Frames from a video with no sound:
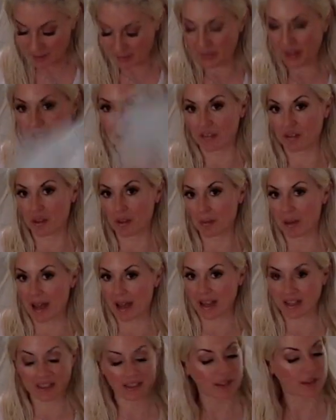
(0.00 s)
they give you the
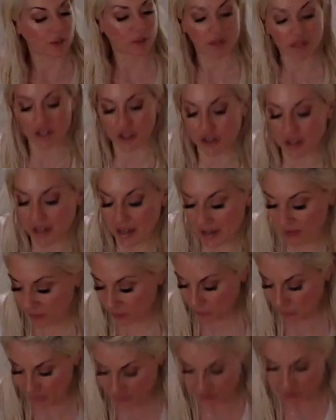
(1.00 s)
bag to return it if
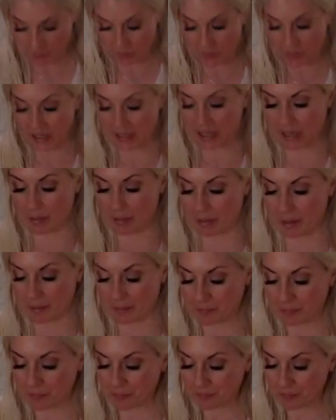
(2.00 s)
you don't want to keep it.
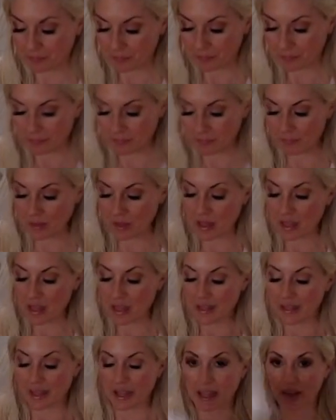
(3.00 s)

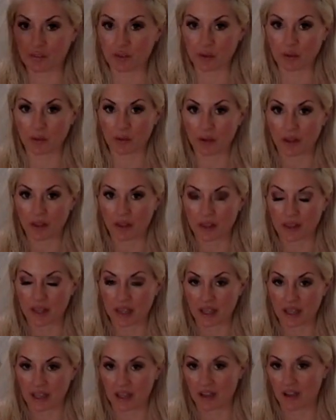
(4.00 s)
They give you
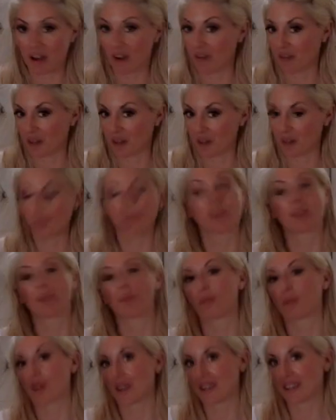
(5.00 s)
the envelope with the
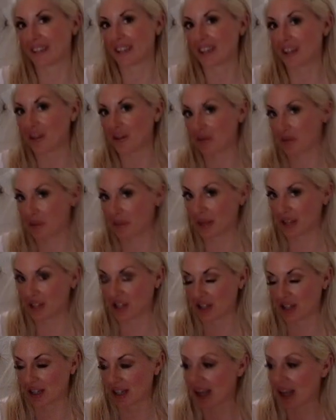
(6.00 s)
pricing
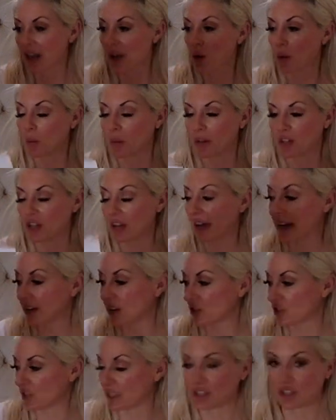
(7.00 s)
information, which I
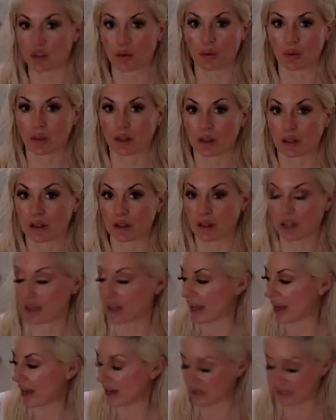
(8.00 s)
usually don't
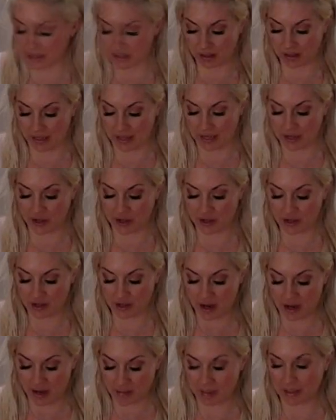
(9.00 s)
look at until
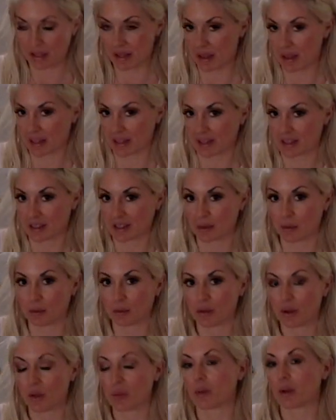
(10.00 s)
later because I like to see
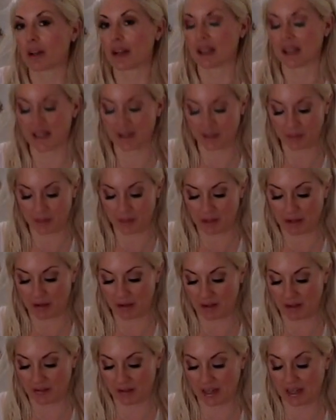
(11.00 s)
what I like without
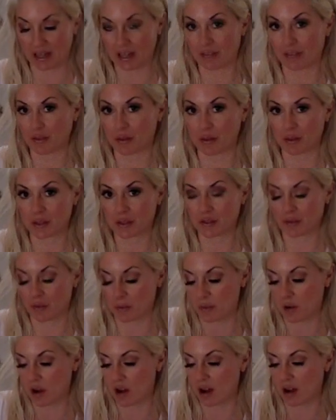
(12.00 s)
having any influence
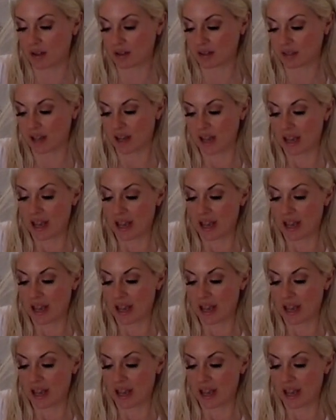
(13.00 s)
from cost.